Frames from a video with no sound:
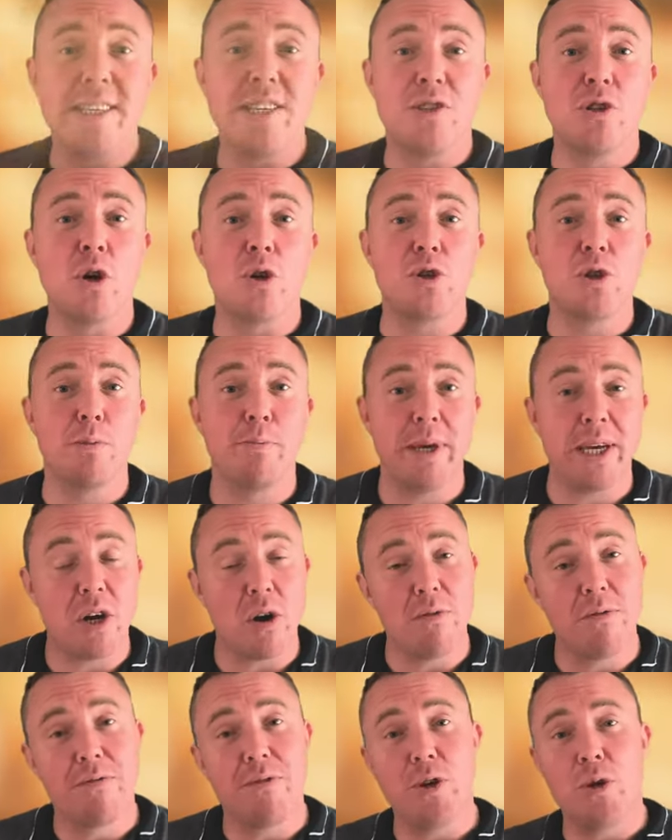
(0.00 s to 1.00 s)
is not to be
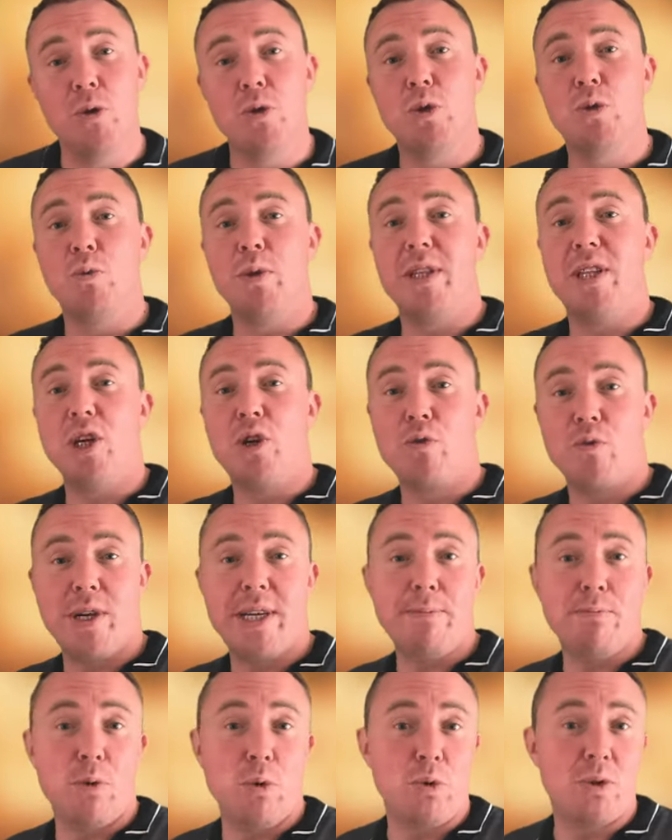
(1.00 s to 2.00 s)
confused with the
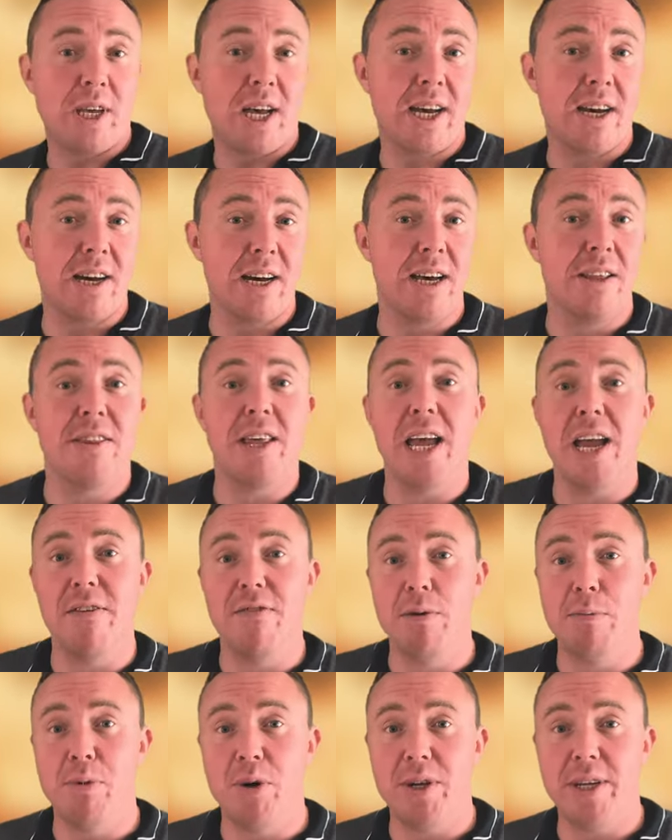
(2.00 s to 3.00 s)
Greek moussaka that
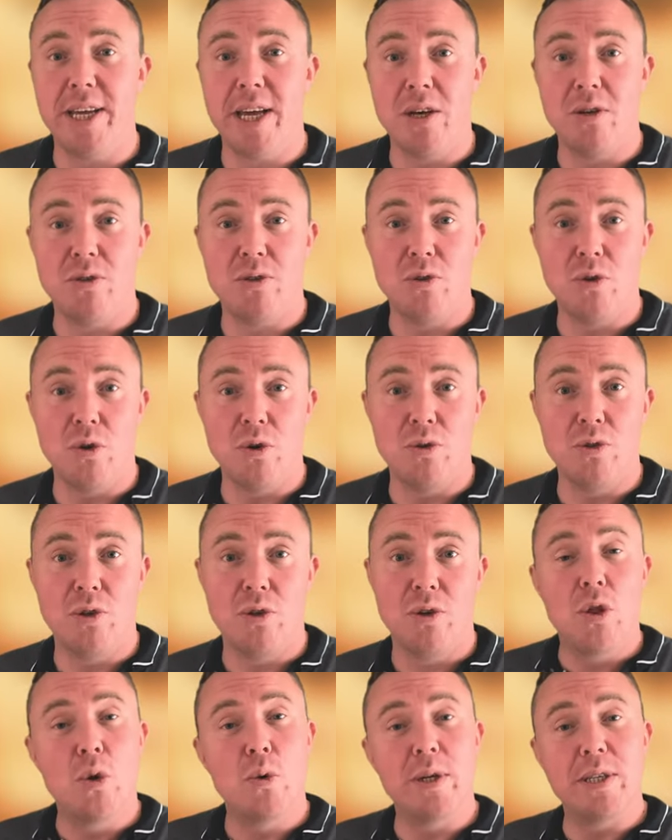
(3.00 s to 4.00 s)
everybody else knows.
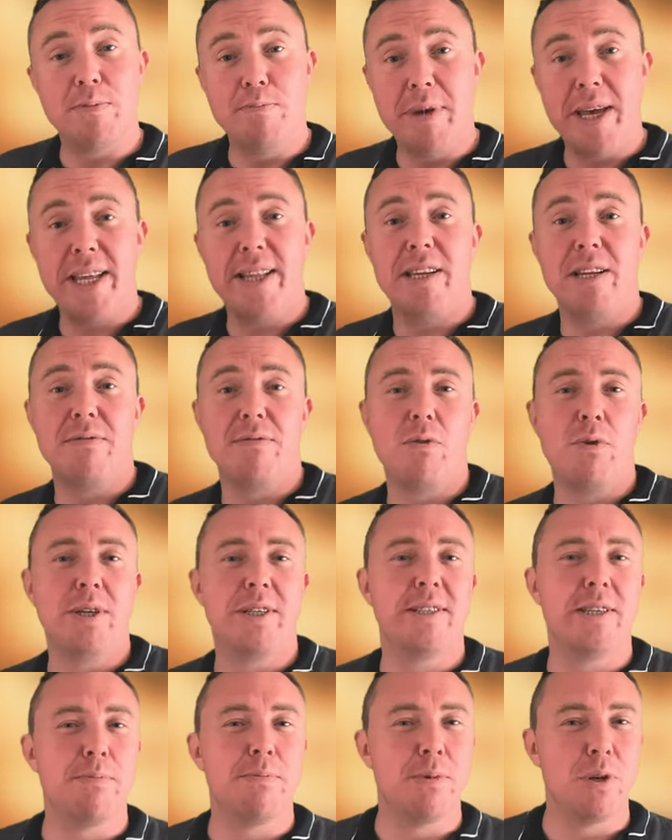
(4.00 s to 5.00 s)
Though it's made in a very
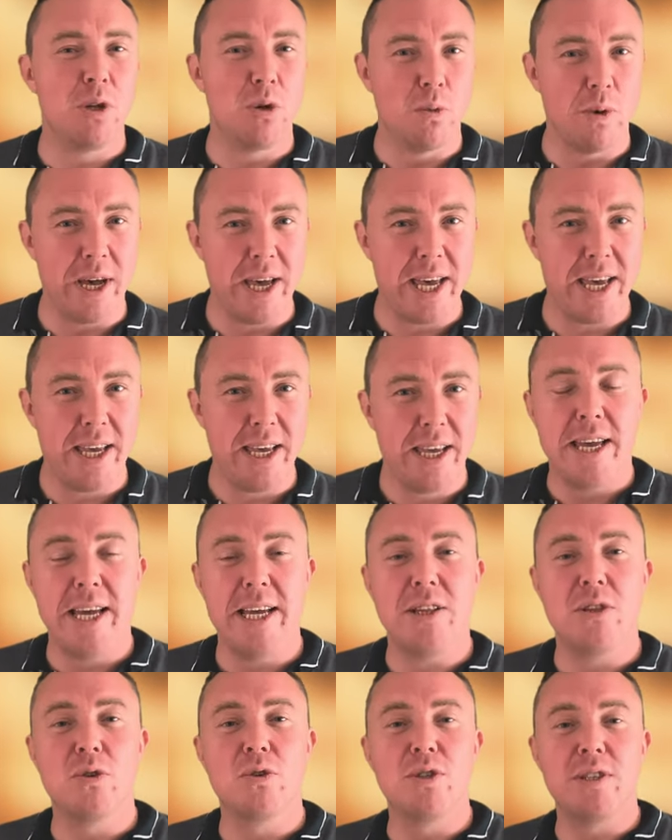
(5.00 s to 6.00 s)
similar way,
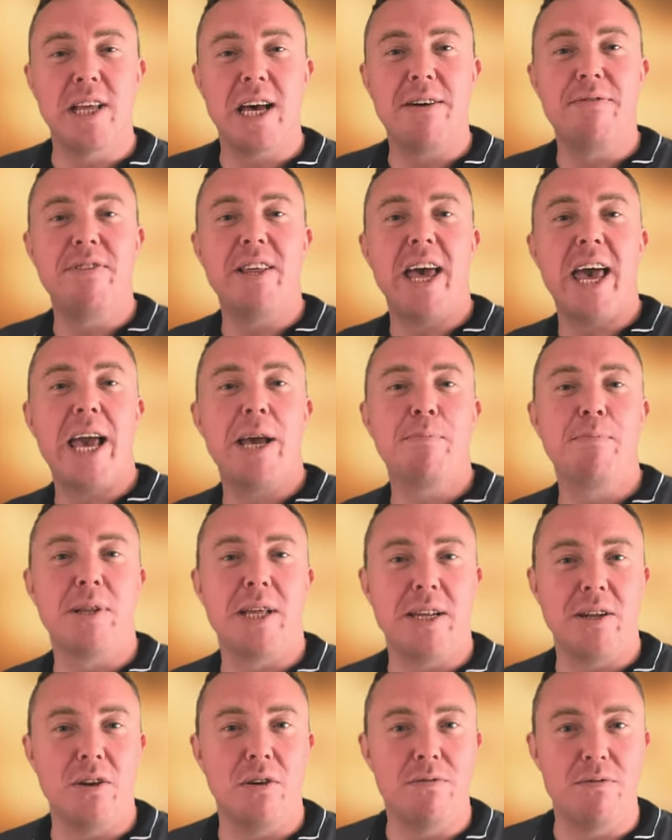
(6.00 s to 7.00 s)
it doesn't have the
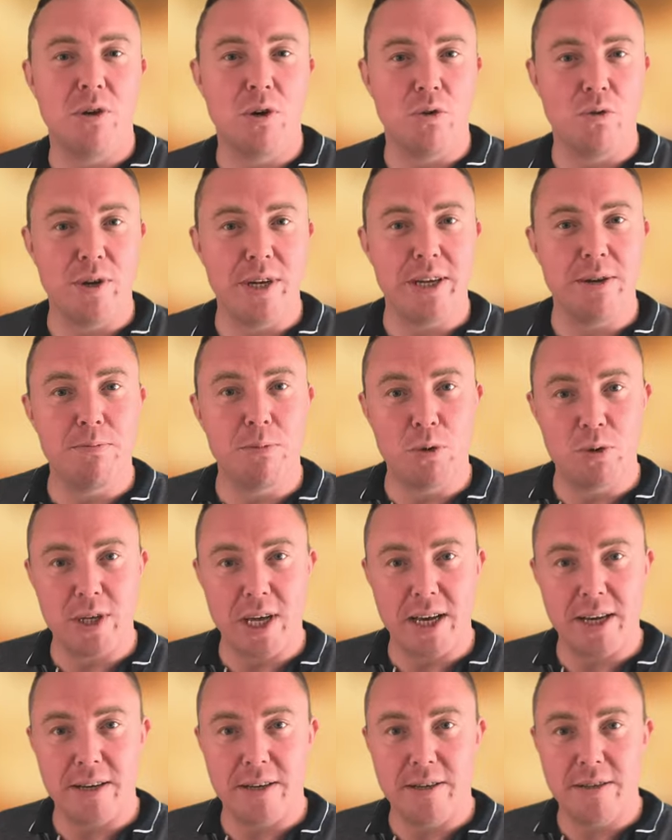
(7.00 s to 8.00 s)
eggplant of the Greek
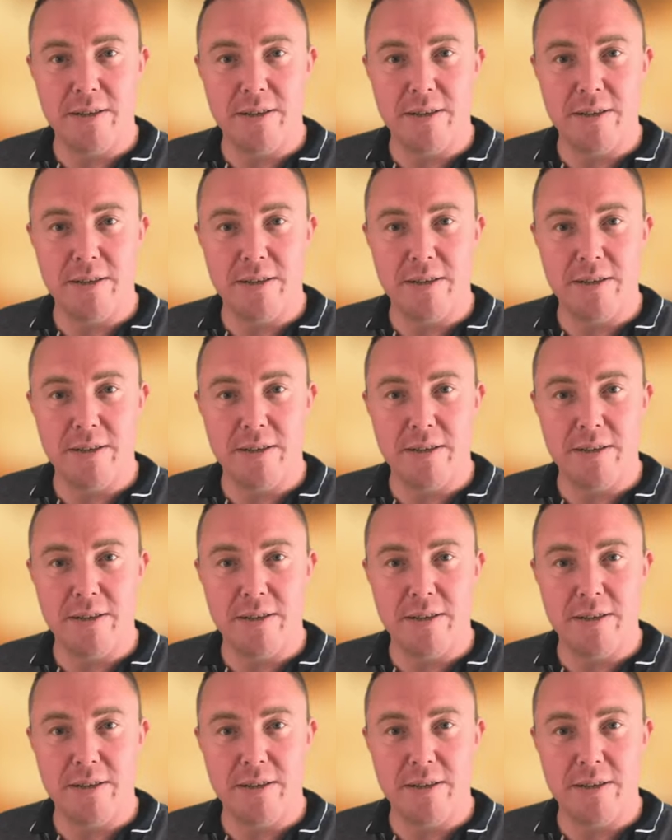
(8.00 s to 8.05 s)
moussaka.